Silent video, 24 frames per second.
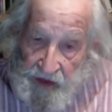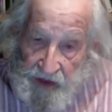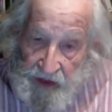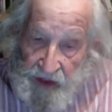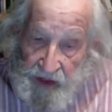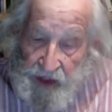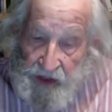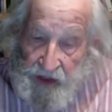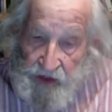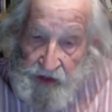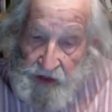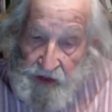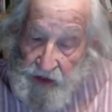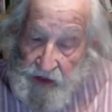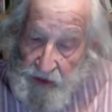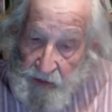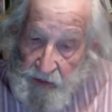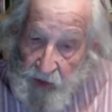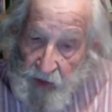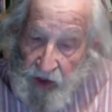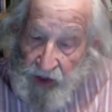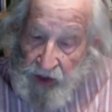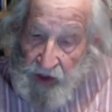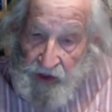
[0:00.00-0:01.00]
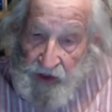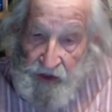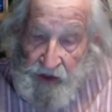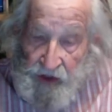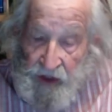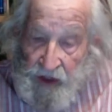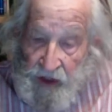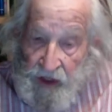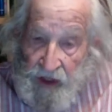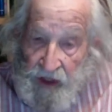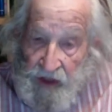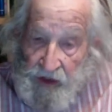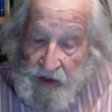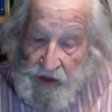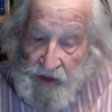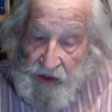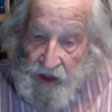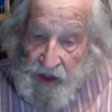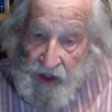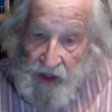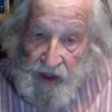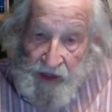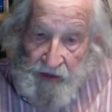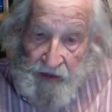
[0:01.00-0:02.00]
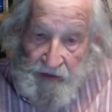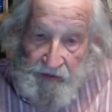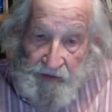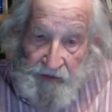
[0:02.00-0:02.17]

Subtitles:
Yes, the market's on our side.